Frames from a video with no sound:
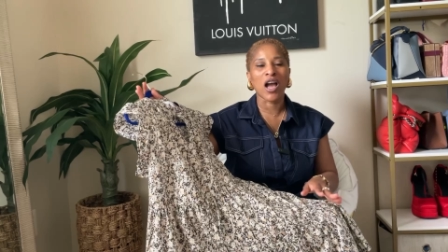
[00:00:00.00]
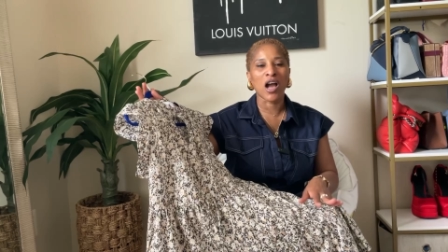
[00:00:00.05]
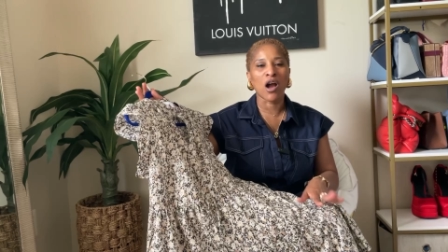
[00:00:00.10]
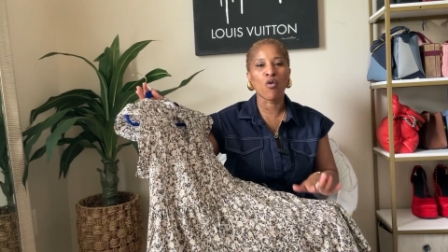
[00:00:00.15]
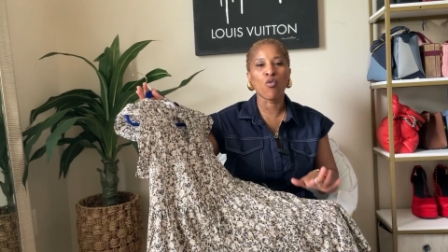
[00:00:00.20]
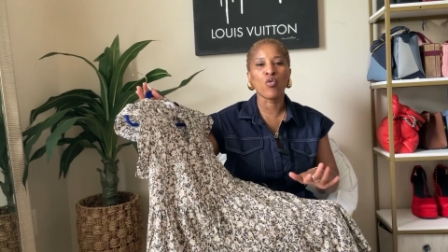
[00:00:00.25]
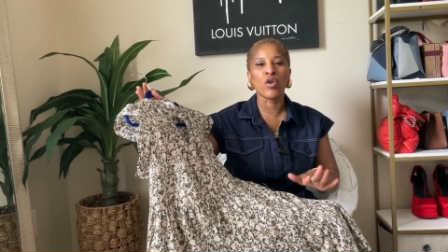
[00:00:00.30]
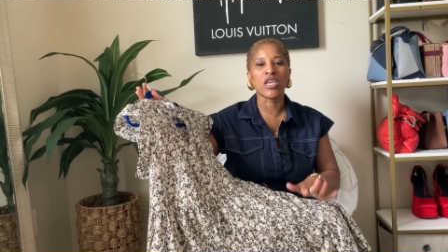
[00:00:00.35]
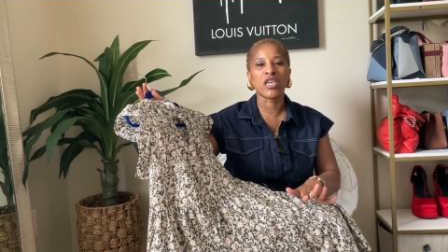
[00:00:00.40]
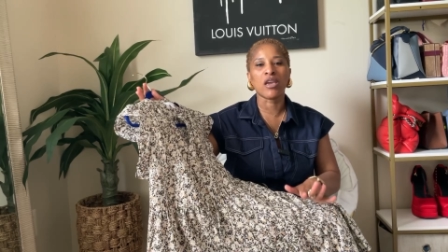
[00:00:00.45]

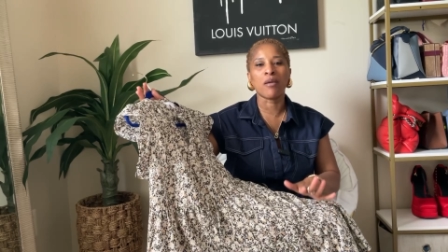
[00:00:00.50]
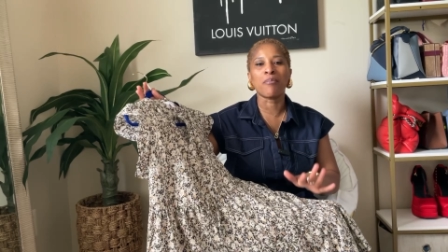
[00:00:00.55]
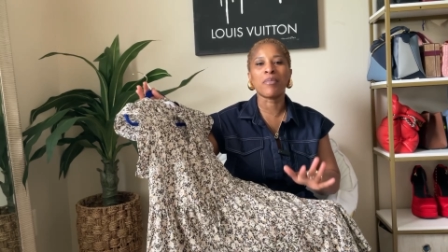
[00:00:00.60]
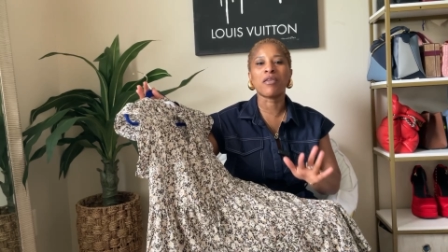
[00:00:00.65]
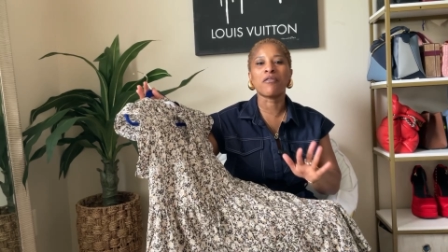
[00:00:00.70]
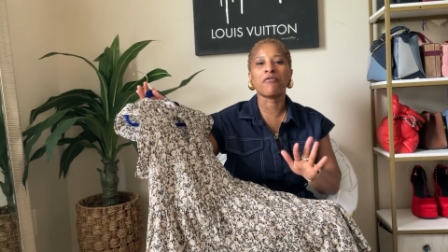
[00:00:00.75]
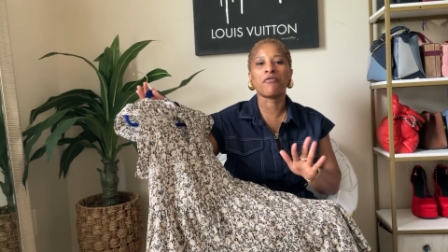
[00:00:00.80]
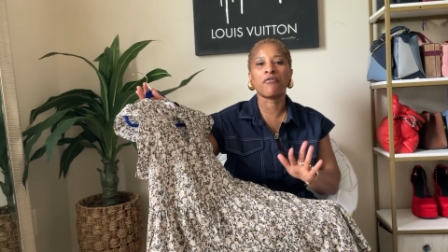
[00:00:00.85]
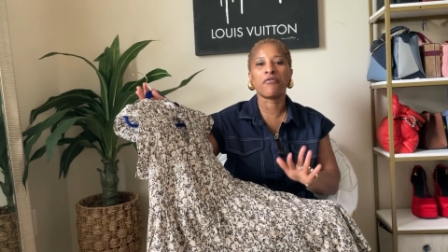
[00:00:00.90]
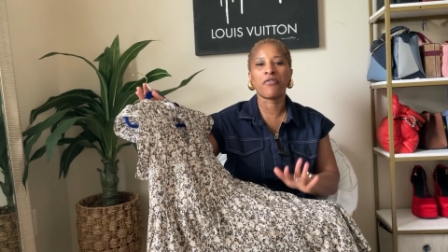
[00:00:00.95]
how we can
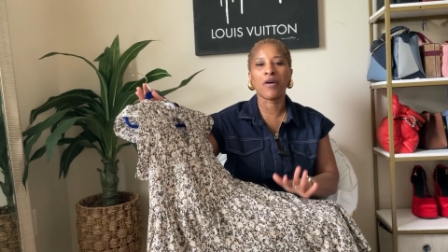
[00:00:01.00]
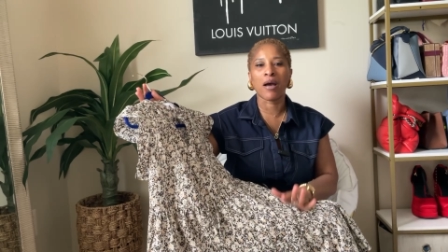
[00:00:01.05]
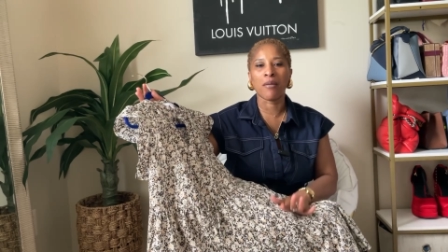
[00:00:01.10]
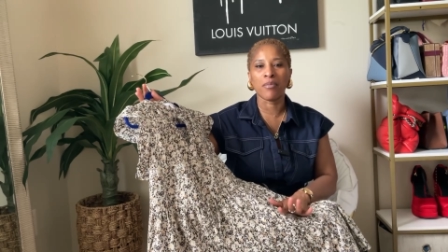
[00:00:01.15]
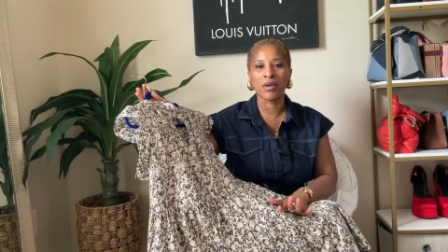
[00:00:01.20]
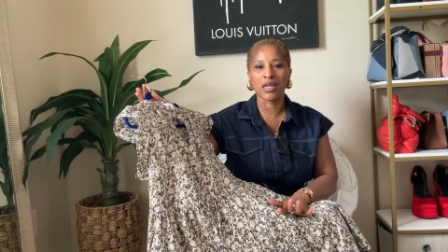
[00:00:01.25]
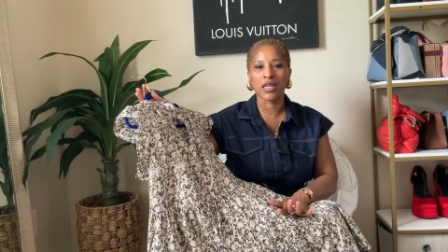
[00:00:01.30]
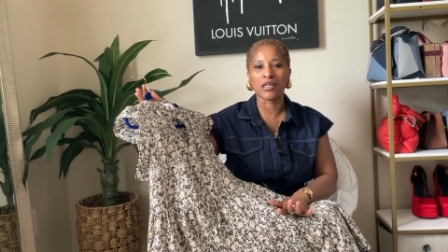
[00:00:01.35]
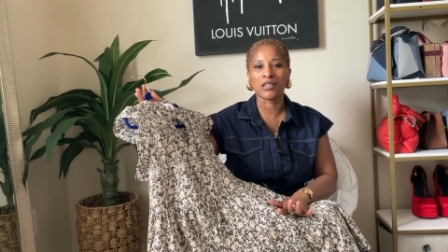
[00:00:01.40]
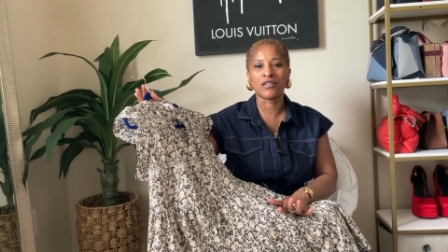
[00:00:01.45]
be
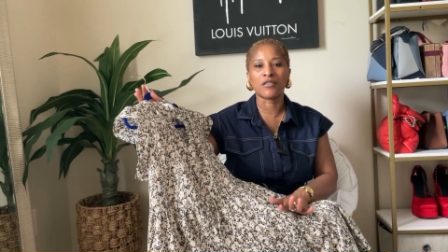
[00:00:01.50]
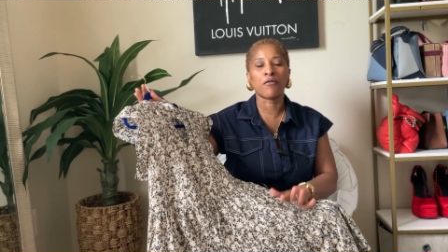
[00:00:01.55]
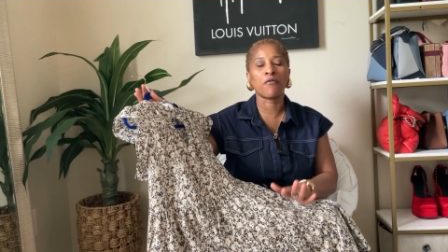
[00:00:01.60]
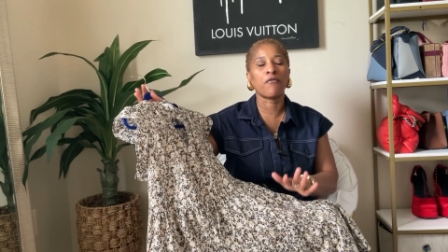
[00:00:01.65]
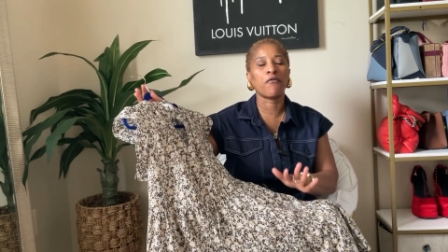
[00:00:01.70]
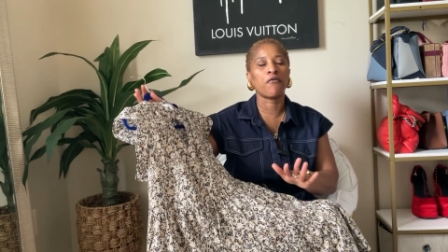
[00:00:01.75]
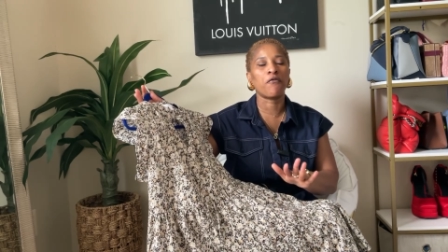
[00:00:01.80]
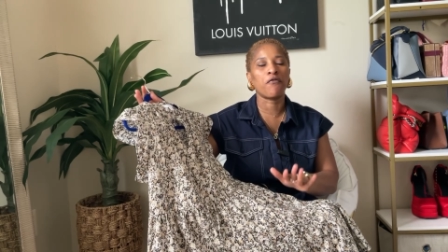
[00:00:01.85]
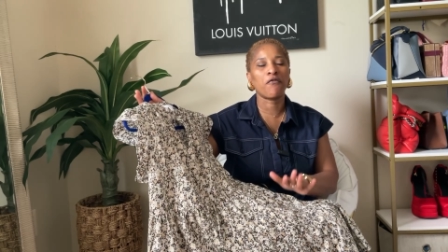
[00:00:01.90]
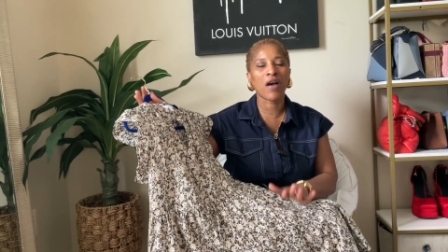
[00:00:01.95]
fabulous.
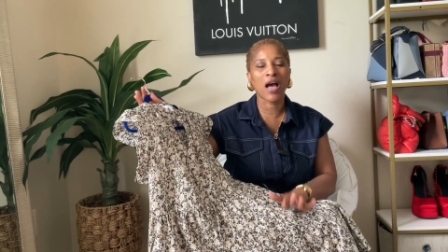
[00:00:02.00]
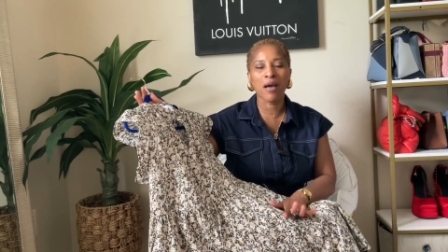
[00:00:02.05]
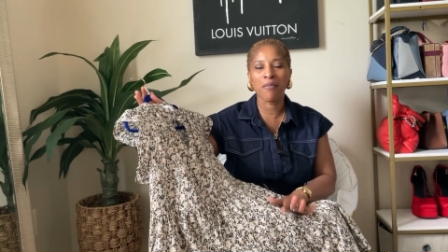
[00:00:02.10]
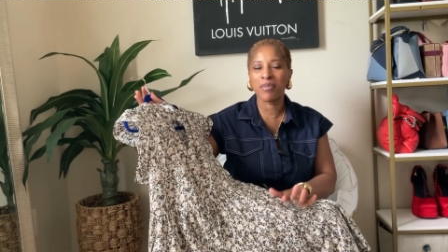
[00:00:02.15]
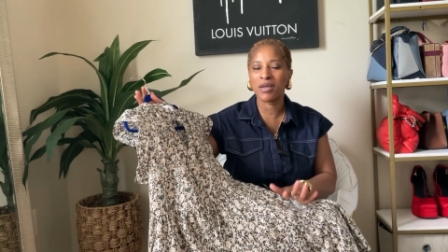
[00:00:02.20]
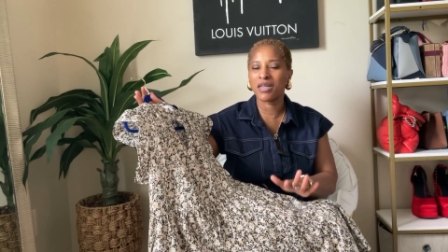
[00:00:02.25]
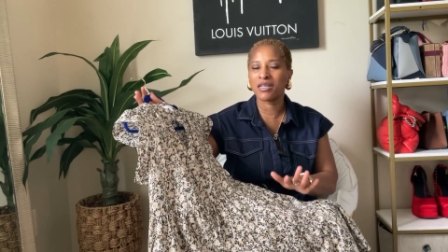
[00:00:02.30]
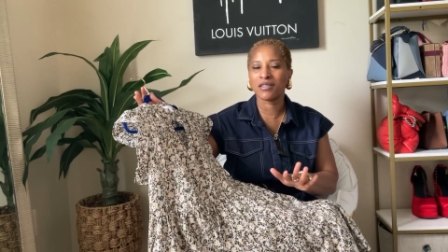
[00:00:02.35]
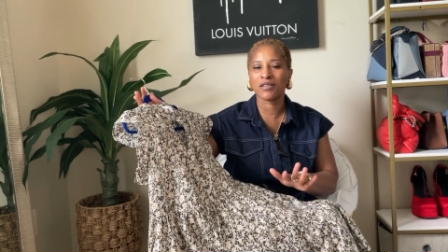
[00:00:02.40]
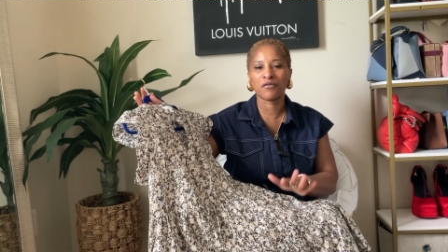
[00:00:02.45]

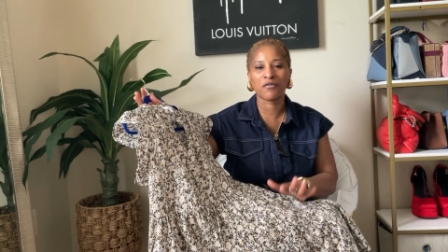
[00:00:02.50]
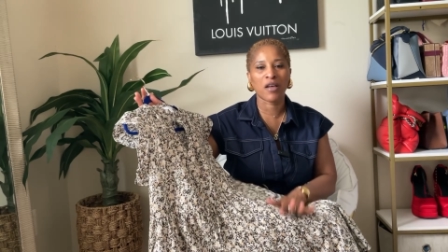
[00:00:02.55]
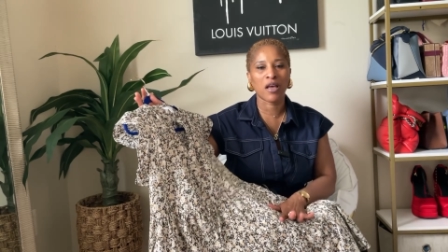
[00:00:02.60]
fabulous,